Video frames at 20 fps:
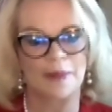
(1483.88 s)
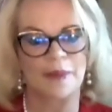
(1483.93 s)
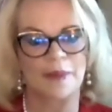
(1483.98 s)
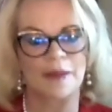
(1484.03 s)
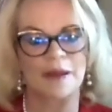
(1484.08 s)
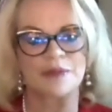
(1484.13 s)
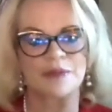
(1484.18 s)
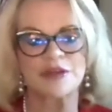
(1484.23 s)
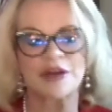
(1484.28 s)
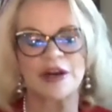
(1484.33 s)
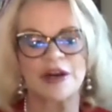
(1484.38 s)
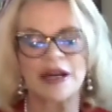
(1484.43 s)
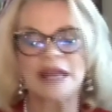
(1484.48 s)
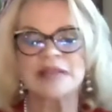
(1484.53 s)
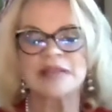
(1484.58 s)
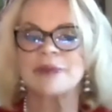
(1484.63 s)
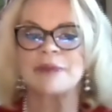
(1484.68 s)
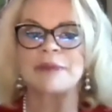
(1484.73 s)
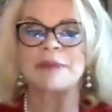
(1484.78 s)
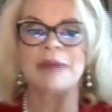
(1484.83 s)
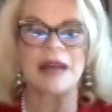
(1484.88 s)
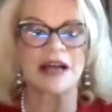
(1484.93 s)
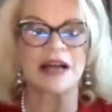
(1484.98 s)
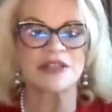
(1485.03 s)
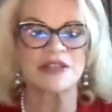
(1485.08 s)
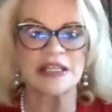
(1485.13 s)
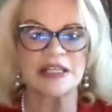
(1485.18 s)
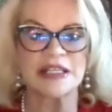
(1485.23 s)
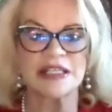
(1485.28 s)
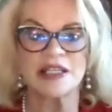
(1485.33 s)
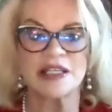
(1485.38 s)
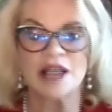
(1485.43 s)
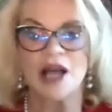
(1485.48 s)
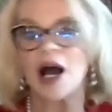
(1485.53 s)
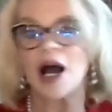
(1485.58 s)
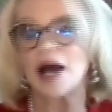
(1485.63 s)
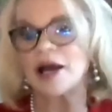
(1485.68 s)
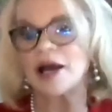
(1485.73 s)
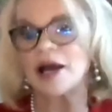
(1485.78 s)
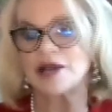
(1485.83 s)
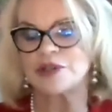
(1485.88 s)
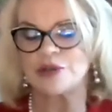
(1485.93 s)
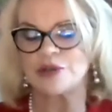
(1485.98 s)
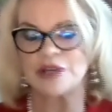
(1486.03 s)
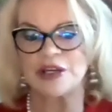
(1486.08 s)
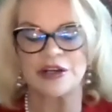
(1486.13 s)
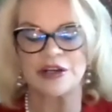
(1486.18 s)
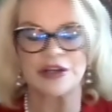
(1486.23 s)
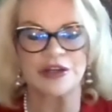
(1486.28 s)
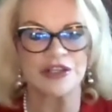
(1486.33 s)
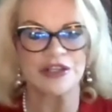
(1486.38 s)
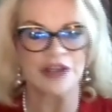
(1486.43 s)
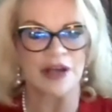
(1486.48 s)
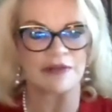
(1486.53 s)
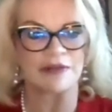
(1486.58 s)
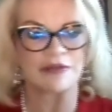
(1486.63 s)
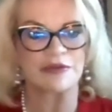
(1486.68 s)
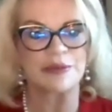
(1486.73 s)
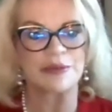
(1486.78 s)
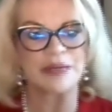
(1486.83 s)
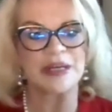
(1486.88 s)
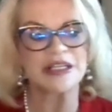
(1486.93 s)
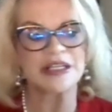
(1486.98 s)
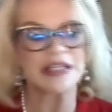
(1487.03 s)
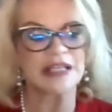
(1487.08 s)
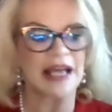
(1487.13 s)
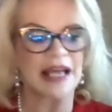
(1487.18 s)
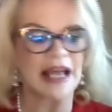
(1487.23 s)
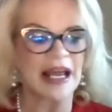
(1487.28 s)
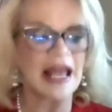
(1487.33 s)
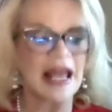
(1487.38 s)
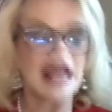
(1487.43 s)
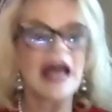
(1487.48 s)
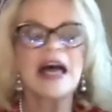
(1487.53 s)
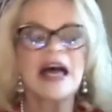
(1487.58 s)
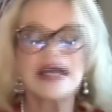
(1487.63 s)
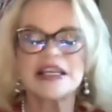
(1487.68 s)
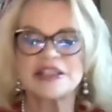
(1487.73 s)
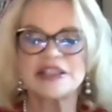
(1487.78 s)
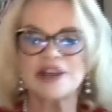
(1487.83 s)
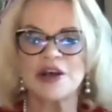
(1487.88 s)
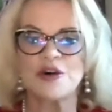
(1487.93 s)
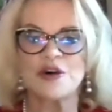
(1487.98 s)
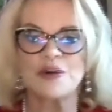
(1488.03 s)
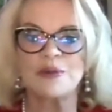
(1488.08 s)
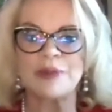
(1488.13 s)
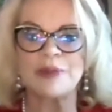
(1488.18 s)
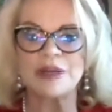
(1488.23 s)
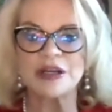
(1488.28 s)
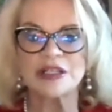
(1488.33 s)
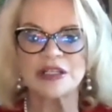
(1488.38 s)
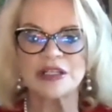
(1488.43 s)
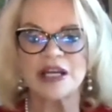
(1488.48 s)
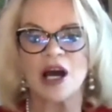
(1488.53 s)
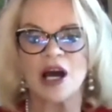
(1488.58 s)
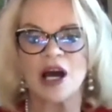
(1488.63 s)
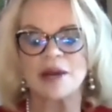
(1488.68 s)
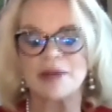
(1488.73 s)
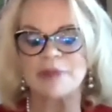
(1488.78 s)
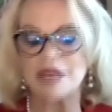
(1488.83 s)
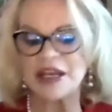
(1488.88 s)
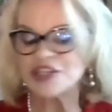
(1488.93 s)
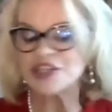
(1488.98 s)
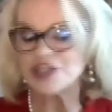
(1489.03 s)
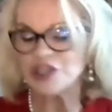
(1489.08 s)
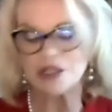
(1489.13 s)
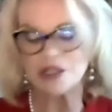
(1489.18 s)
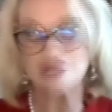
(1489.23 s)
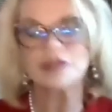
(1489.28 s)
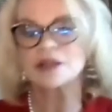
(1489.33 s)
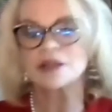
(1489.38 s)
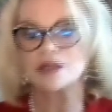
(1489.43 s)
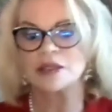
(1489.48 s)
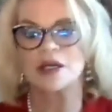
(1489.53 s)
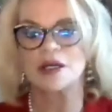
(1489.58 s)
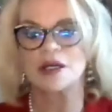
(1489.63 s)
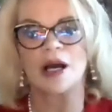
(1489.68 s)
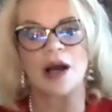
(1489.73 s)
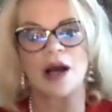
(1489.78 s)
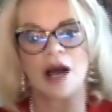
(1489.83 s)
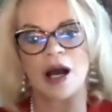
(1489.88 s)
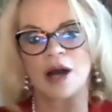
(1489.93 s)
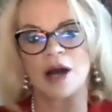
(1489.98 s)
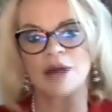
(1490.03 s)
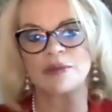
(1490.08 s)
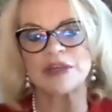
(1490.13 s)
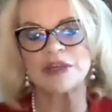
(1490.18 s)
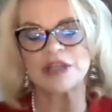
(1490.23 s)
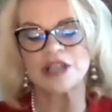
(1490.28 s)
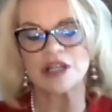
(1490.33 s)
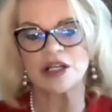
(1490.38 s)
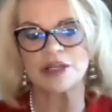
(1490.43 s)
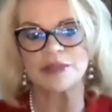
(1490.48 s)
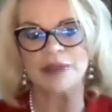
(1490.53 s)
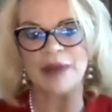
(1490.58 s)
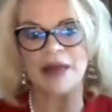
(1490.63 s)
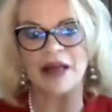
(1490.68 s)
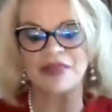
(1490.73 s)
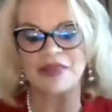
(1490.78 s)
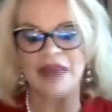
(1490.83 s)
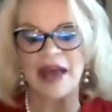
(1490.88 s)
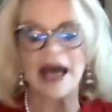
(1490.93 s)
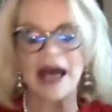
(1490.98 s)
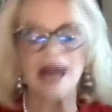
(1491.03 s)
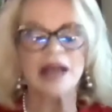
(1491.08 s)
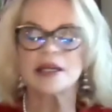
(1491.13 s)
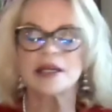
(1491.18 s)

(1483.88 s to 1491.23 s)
Sorry, guys, my mouse is not doing a good job for me today. So, building automation, we talked about that.